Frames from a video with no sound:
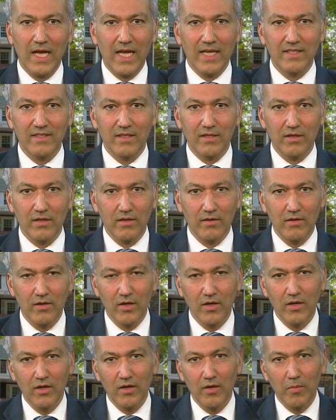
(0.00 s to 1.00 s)
as their
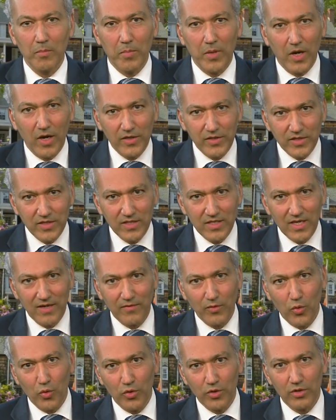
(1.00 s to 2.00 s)
bosses
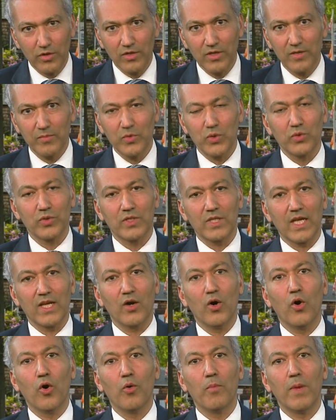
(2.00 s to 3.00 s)
have ordered them to
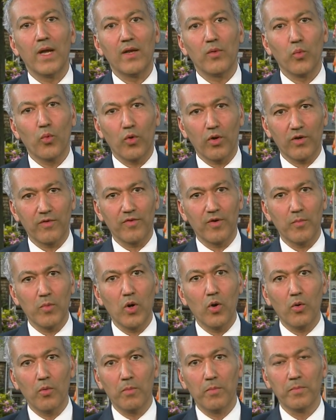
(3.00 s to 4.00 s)
stay home and work
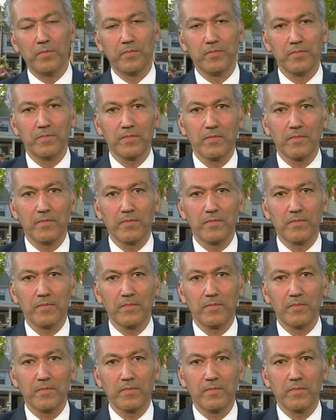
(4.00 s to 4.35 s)
from home.